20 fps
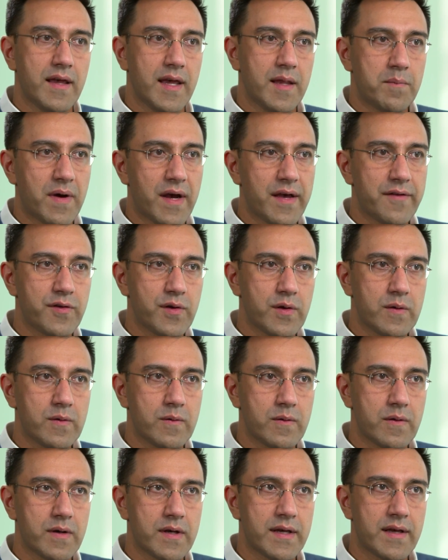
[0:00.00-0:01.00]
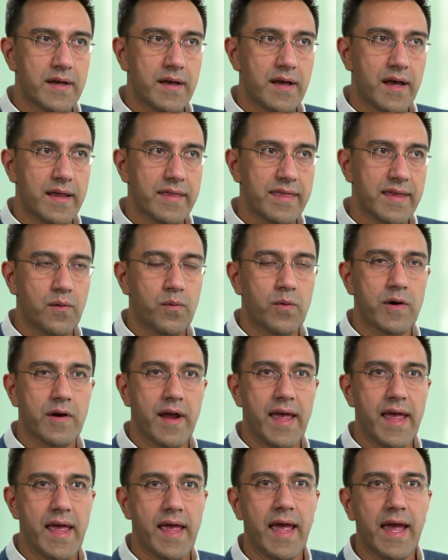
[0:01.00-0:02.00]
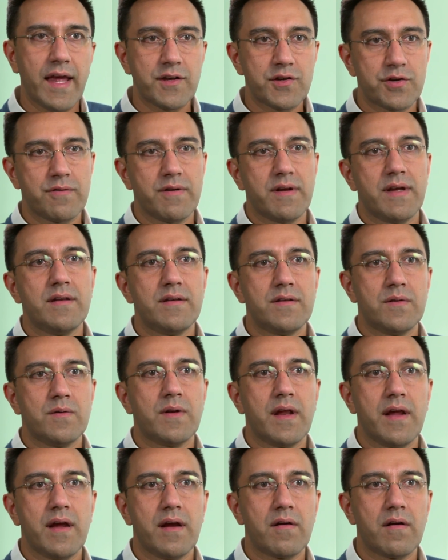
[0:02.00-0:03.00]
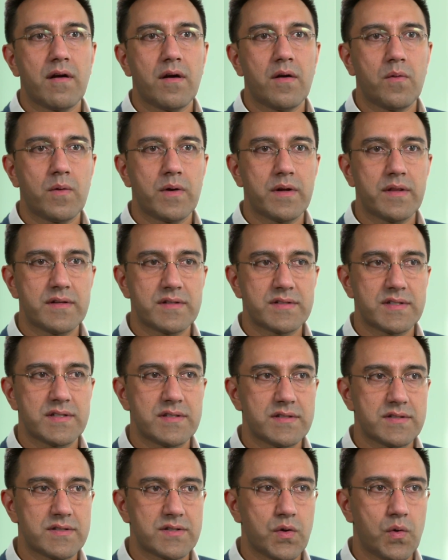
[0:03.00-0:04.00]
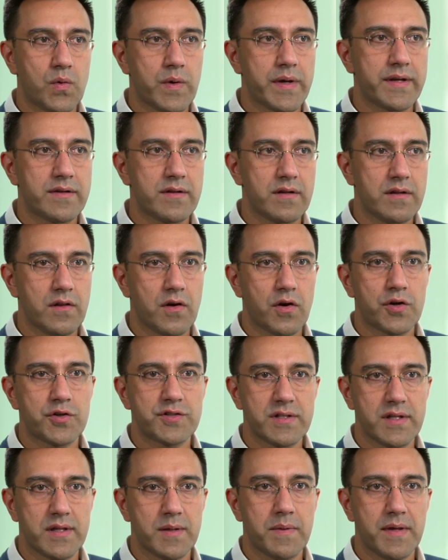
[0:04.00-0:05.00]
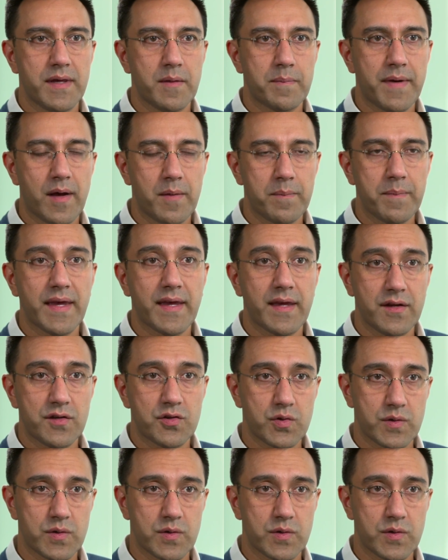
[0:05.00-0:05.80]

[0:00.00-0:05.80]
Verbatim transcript: In my view, I think we're entering into an era where this is going to largely be about making